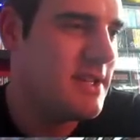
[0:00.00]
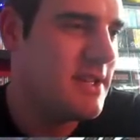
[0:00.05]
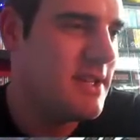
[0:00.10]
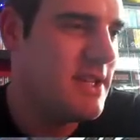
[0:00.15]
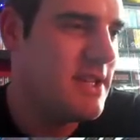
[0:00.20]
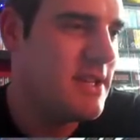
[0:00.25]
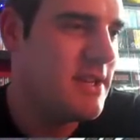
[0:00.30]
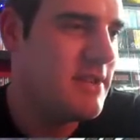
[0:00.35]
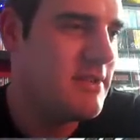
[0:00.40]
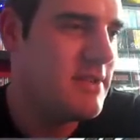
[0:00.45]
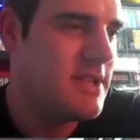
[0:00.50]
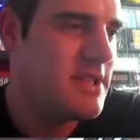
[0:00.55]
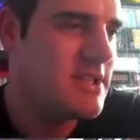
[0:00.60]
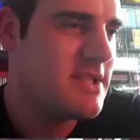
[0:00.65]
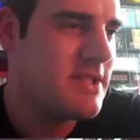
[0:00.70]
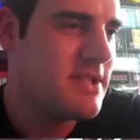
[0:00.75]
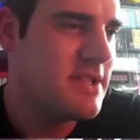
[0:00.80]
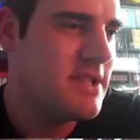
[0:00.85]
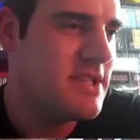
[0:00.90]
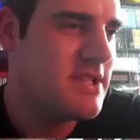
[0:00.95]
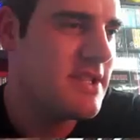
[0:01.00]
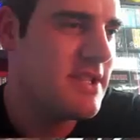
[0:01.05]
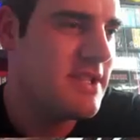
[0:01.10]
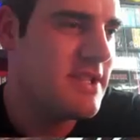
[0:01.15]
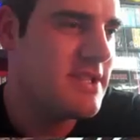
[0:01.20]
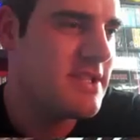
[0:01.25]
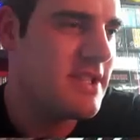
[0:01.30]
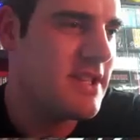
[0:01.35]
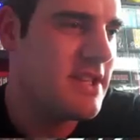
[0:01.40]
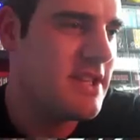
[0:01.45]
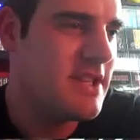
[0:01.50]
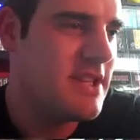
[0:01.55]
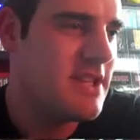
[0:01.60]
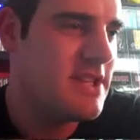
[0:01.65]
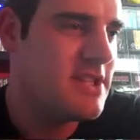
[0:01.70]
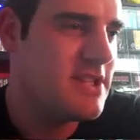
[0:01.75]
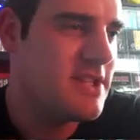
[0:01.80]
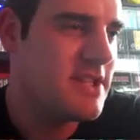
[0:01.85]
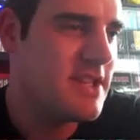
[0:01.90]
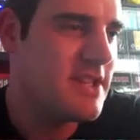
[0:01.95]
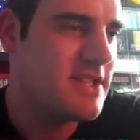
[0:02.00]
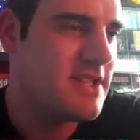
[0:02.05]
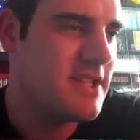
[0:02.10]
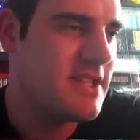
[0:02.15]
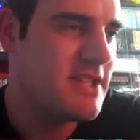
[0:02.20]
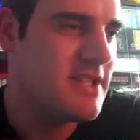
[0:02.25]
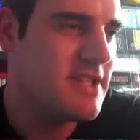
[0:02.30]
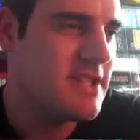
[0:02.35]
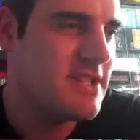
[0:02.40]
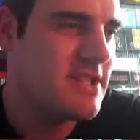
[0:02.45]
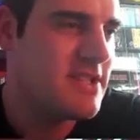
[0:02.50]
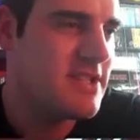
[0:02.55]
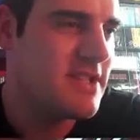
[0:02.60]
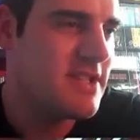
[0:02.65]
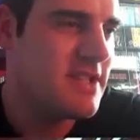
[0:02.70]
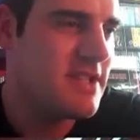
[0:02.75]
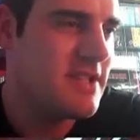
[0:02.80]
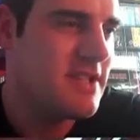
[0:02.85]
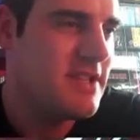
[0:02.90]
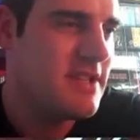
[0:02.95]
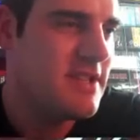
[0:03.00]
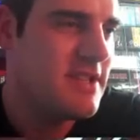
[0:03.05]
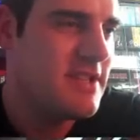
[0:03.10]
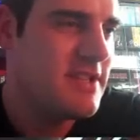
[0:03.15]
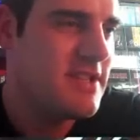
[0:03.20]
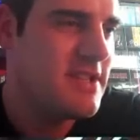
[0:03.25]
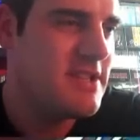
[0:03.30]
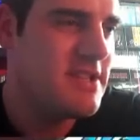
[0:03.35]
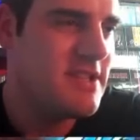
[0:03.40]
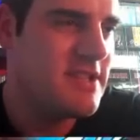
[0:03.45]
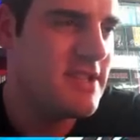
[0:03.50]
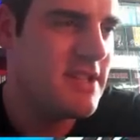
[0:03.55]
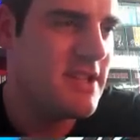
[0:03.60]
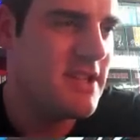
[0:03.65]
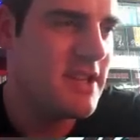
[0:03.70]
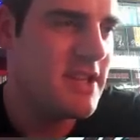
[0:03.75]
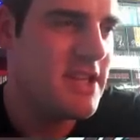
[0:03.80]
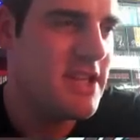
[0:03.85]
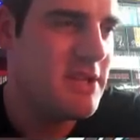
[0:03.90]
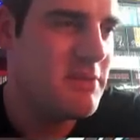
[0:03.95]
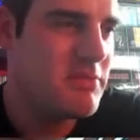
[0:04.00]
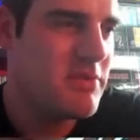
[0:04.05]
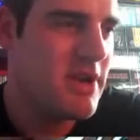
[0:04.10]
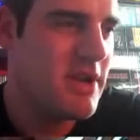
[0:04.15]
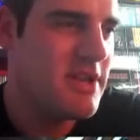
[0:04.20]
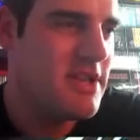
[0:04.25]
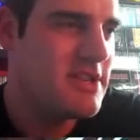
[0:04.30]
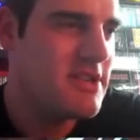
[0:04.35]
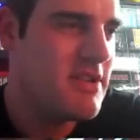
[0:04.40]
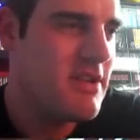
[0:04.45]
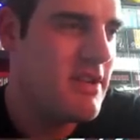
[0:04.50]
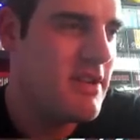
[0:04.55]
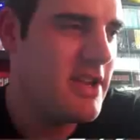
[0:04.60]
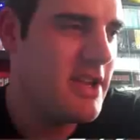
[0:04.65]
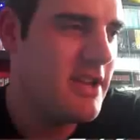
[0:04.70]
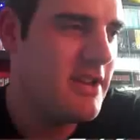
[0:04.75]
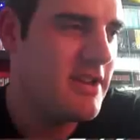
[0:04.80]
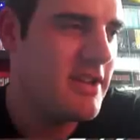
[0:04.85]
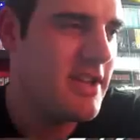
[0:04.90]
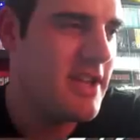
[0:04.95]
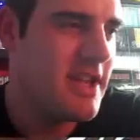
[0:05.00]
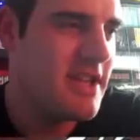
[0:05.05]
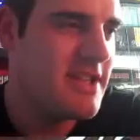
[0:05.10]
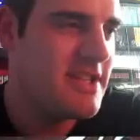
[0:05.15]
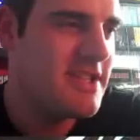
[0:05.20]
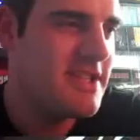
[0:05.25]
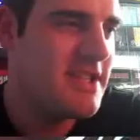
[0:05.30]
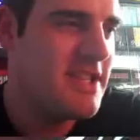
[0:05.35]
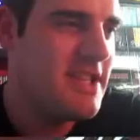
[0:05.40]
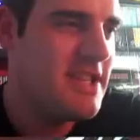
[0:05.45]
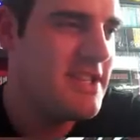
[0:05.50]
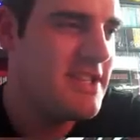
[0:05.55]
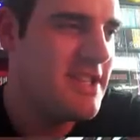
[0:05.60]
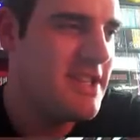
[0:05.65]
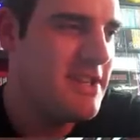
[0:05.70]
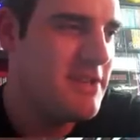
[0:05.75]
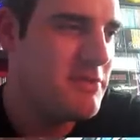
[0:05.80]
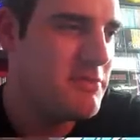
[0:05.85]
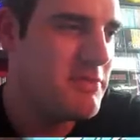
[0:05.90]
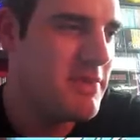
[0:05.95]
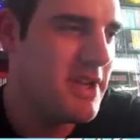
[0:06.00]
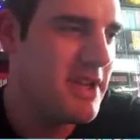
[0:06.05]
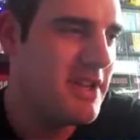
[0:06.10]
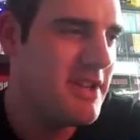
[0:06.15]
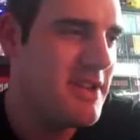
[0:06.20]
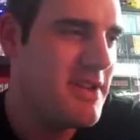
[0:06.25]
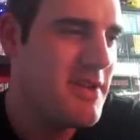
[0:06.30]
you know, this in this day and age. In that sense, this is a key brand. This car here, look at that, steers in on me.